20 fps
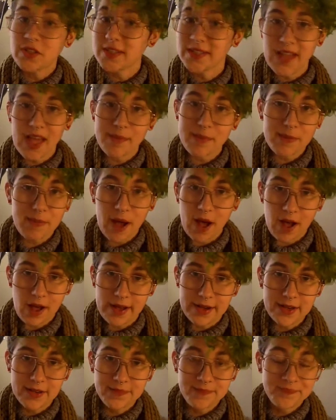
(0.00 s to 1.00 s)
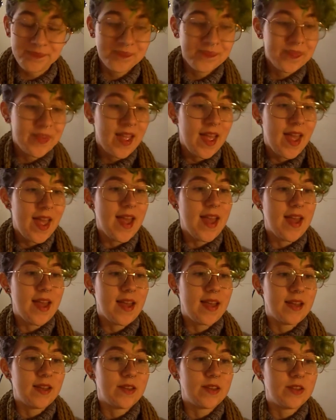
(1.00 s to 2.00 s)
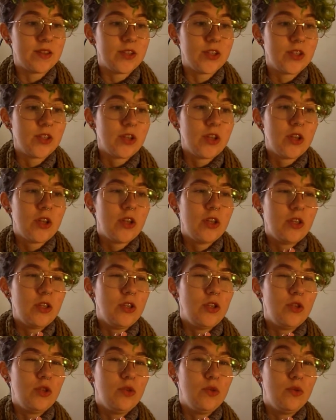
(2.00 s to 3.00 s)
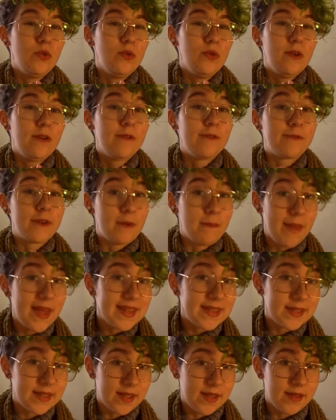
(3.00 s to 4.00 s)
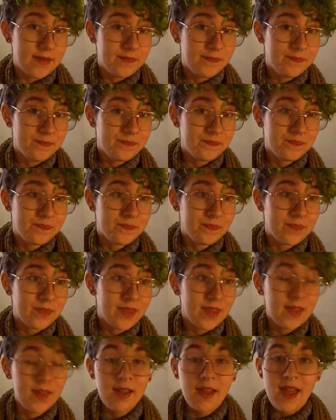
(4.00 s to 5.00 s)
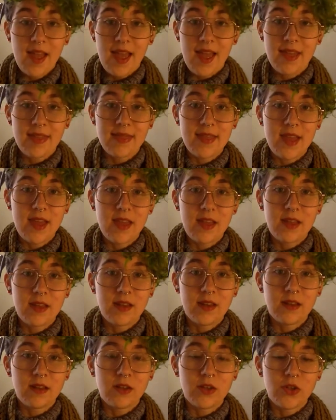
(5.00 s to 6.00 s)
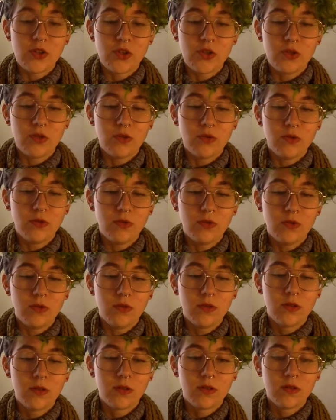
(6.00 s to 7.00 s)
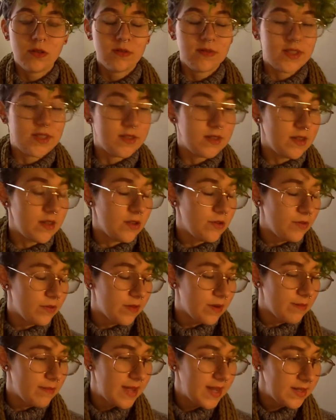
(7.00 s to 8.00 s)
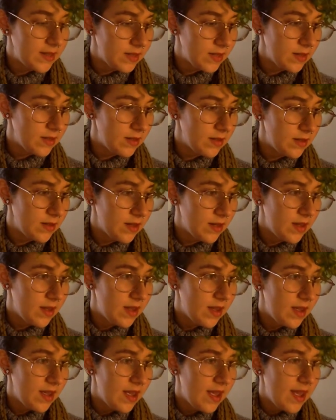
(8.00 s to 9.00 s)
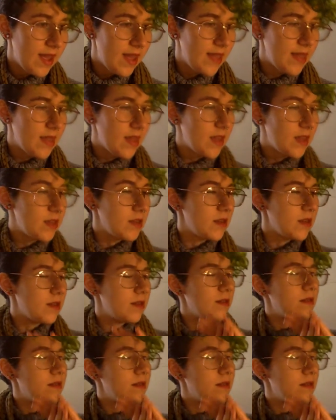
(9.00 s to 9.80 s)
slimy pod and you ferment it, and then you ferment it, and then,